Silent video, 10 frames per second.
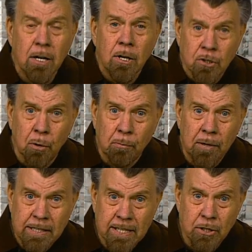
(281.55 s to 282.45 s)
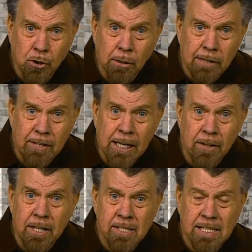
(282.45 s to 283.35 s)
so since you're living in
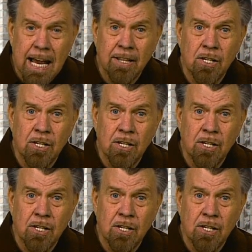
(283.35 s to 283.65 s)
this side of